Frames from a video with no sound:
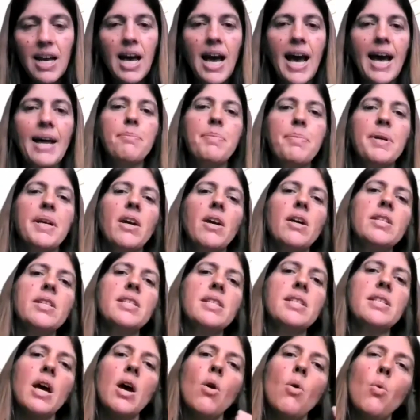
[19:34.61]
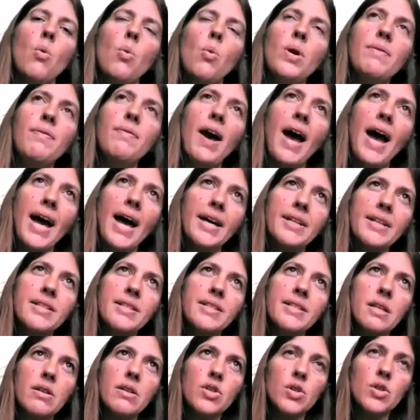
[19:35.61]
And because we've had
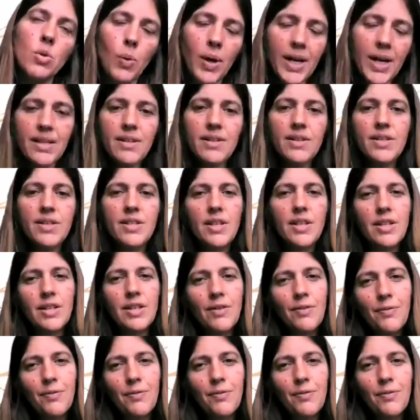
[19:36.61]
twins that have